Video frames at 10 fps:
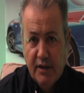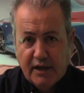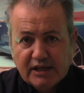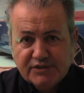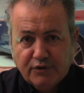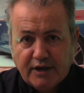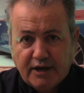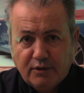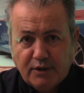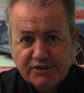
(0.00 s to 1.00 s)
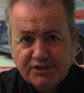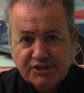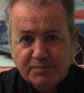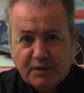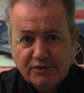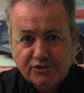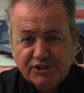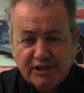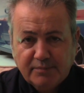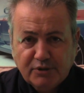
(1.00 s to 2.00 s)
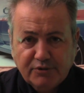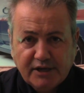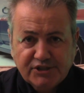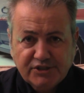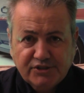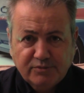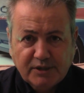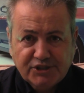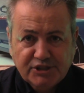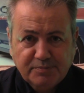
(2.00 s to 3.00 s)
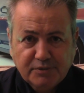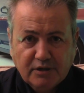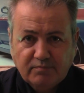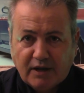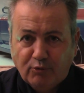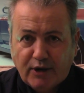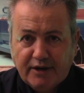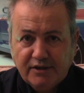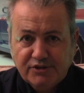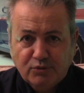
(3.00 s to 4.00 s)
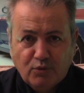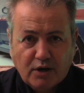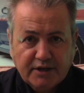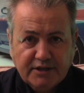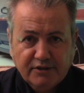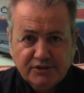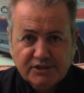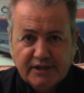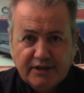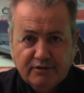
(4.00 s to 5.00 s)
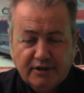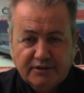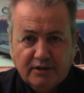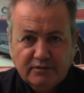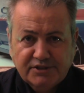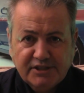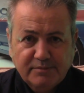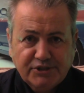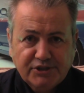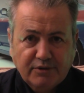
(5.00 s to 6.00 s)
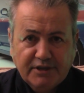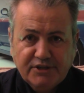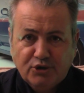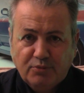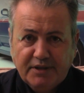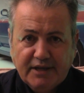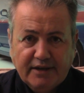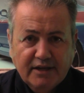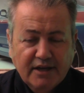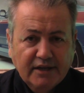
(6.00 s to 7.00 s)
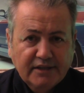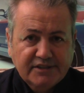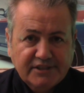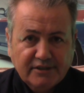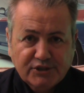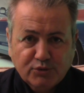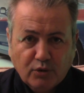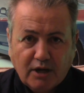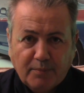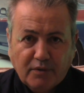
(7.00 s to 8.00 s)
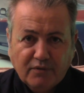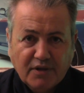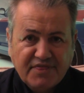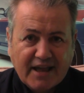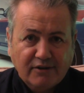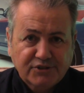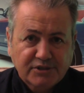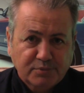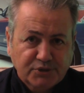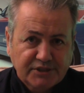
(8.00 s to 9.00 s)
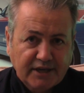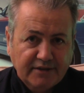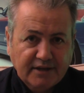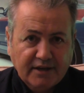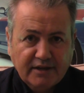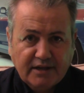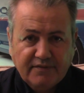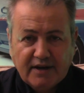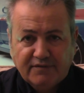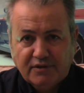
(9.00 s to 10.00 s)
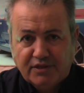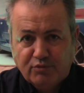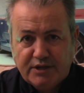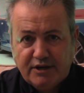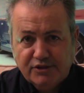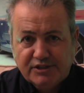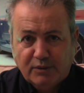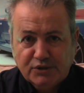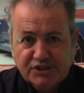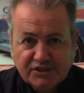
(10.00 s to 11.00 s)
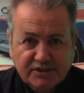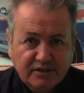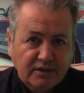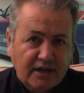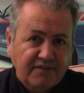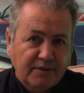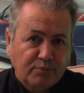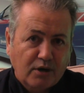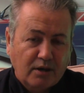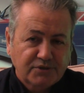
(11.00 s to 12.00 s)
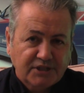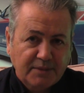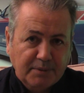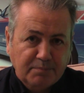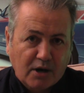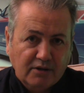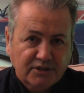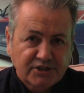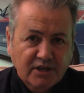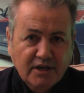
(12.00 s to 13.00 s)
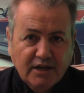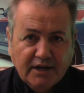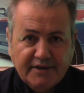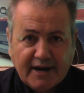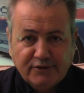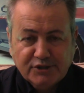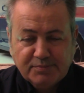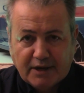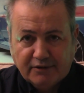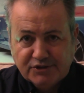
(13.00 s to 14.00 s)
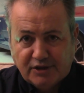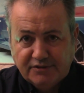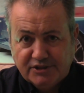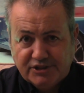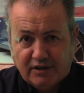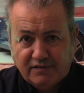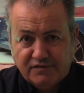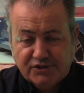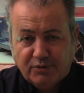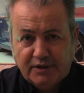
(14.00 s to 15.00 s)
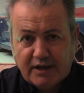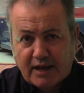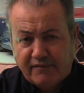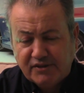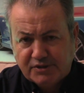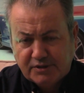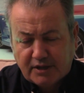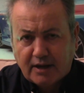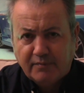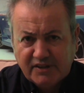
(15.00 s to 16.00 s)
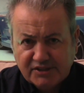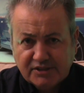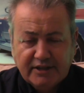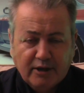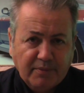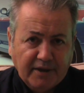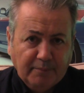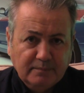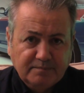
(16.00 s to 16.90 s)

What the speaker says: As for NOS's sponsorship donation to my Supra, I ran into Waddy years later at the SEMA show, and he told me that sales were up over 1,000%, and even after 3 years, they were still having problems keeping polished nitrous bottles on the shelf. So it obviously helped them.